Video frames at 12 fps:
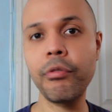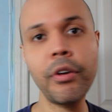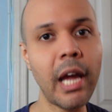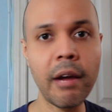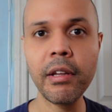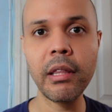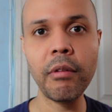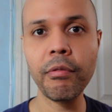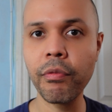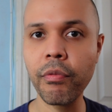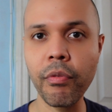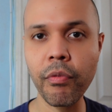everything,
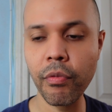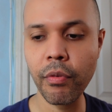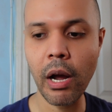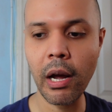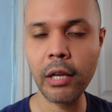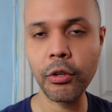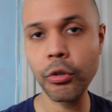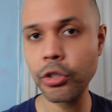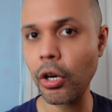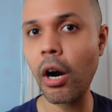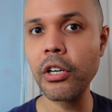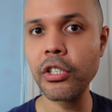no
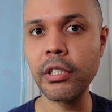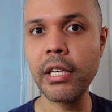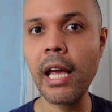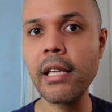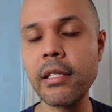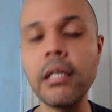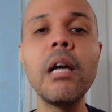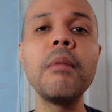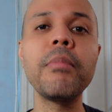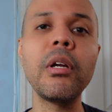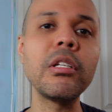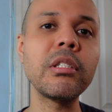charge on the ATM
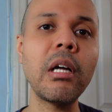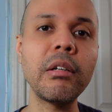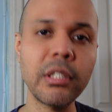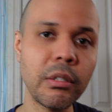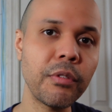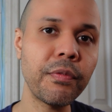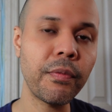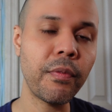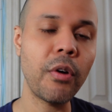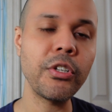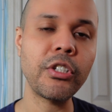plus zero foreign